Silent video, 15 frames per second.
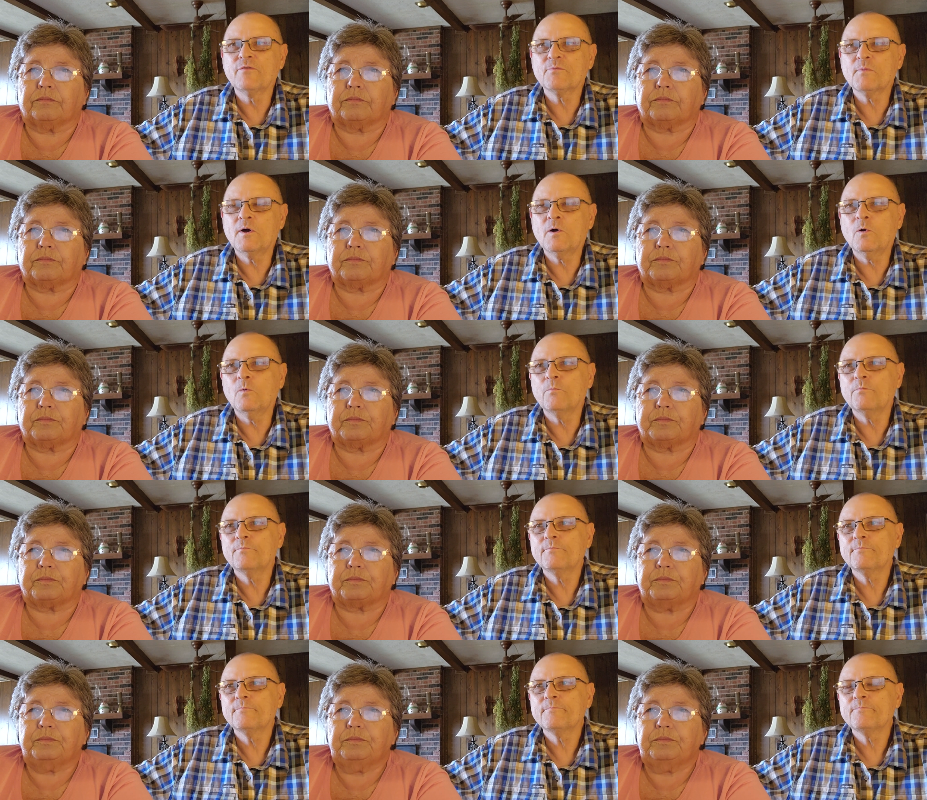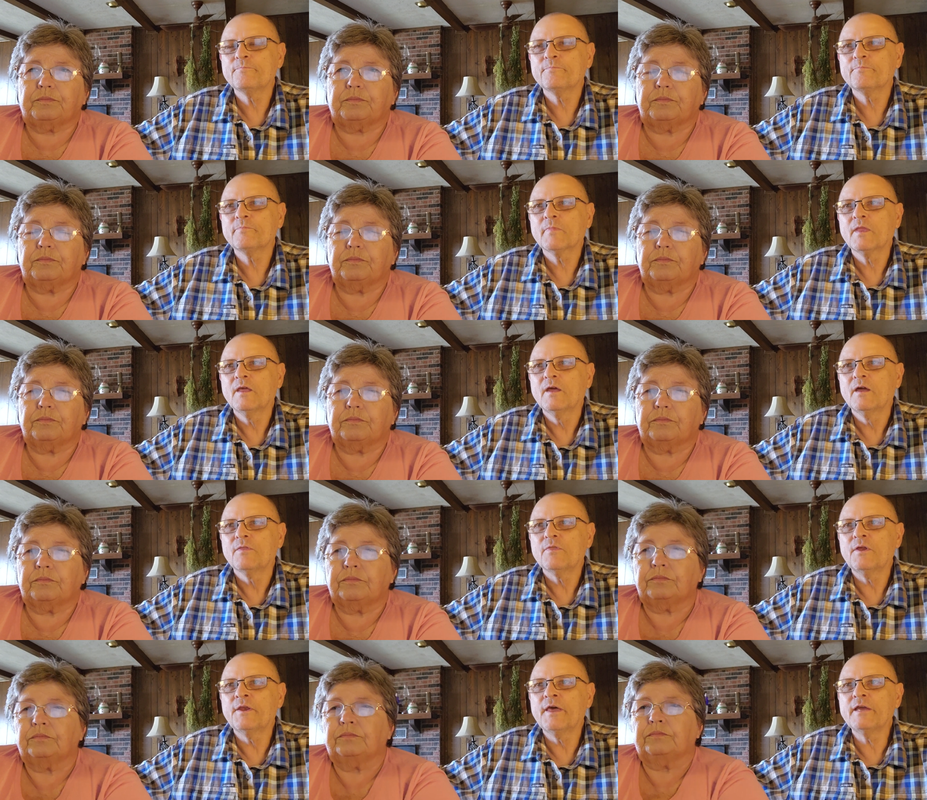Speaker 1: from home.
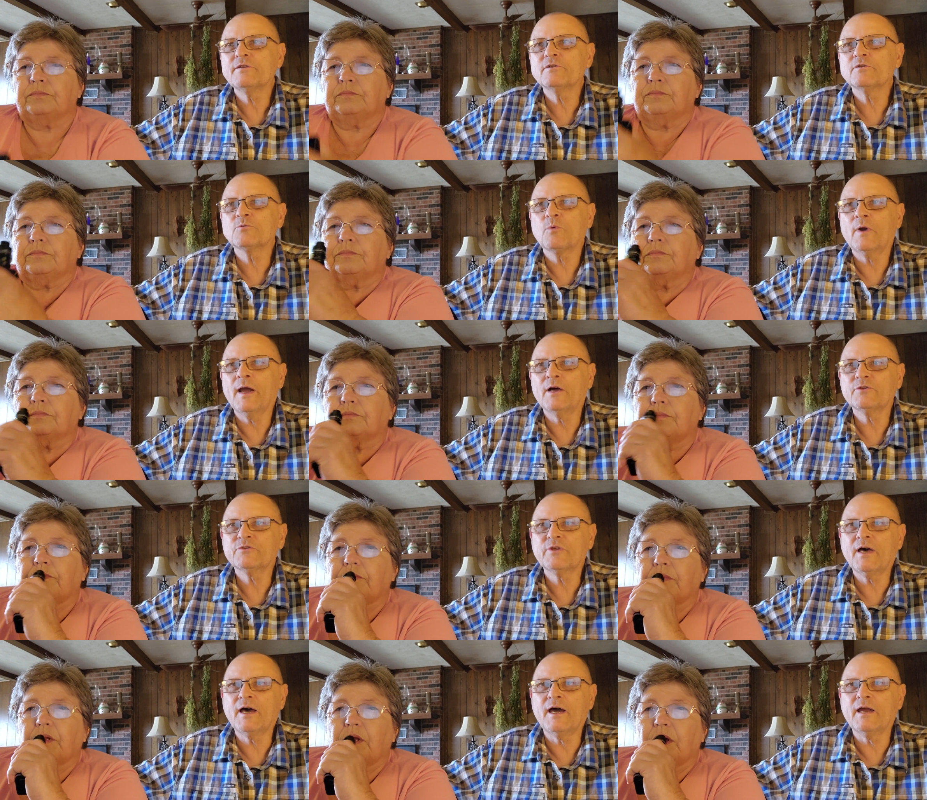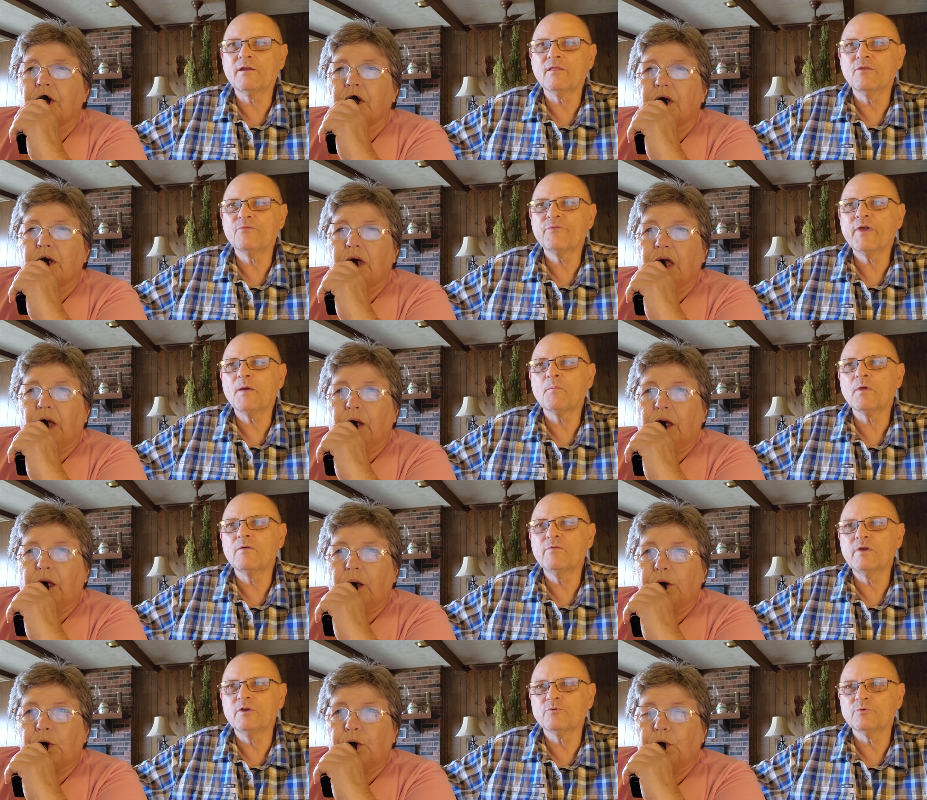The nations were outside of the family
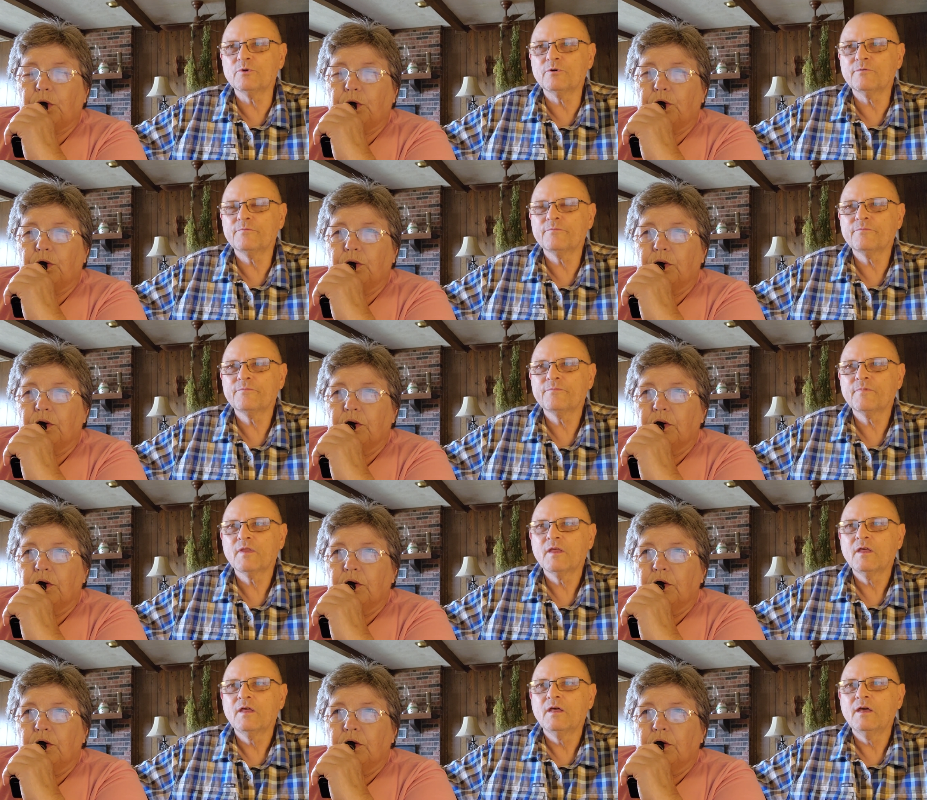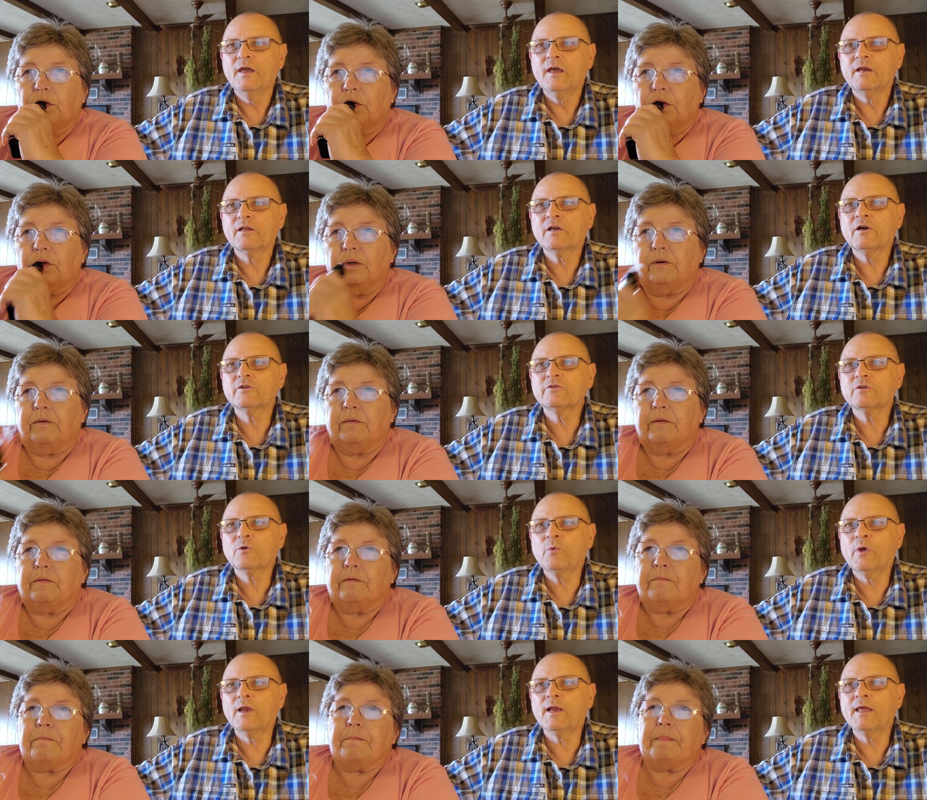of Israel and
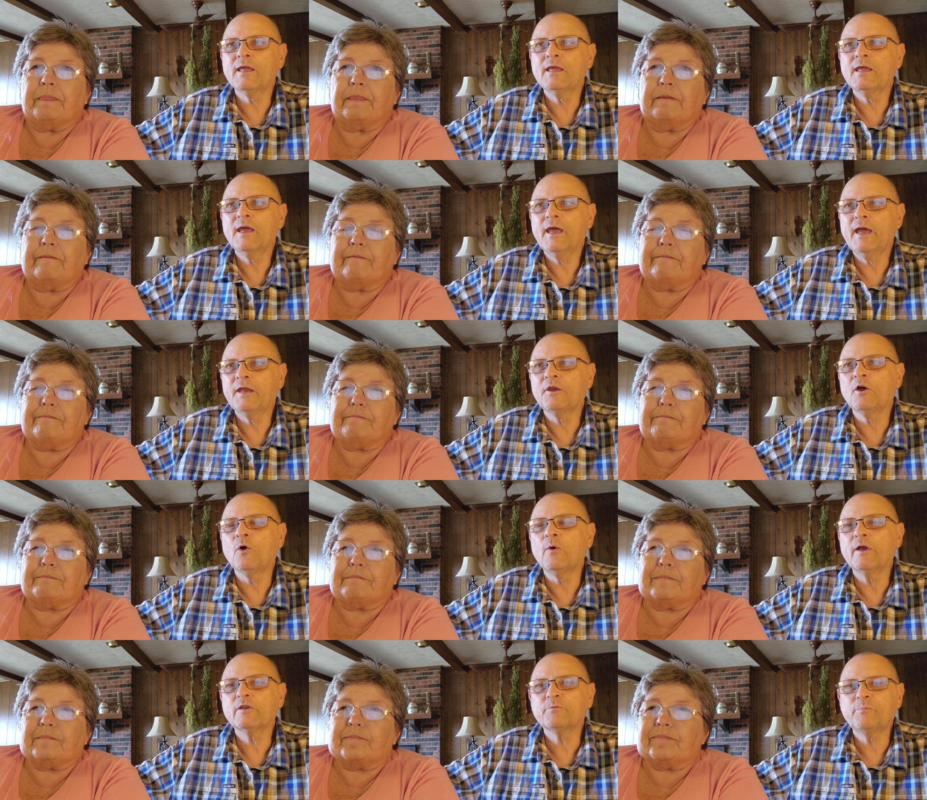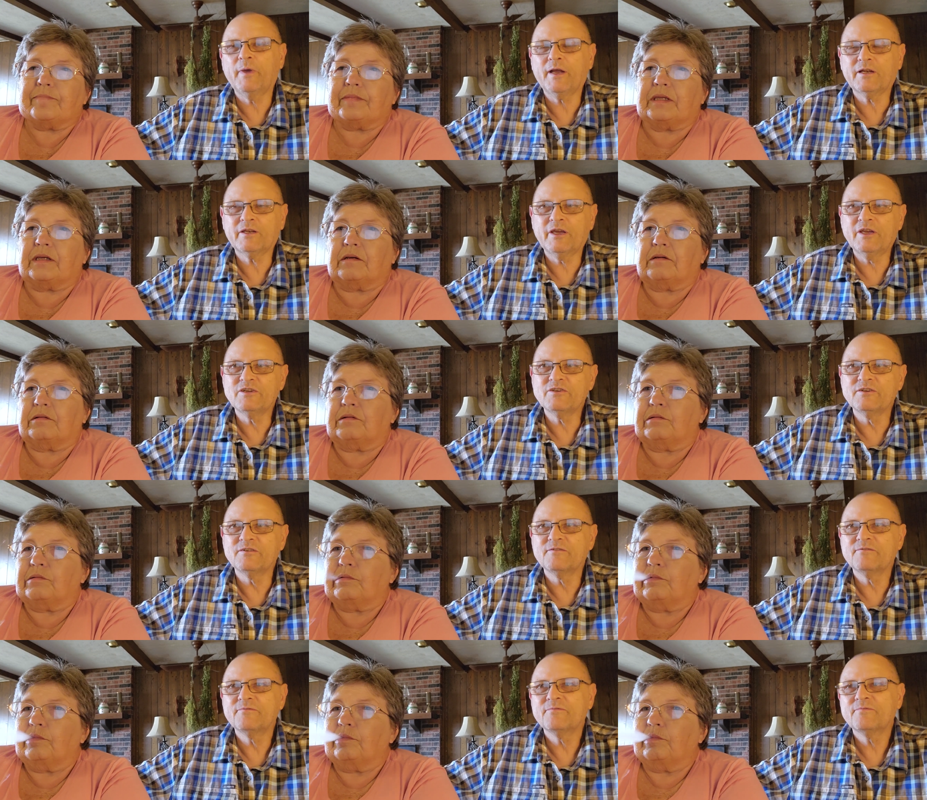consequently had no expectation,
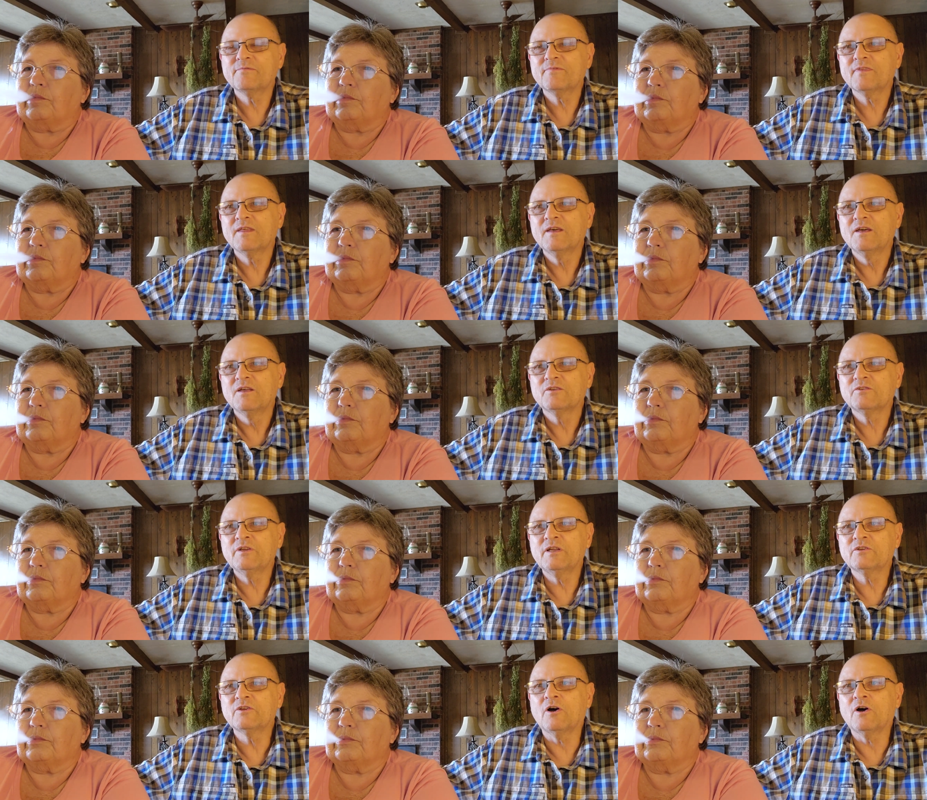since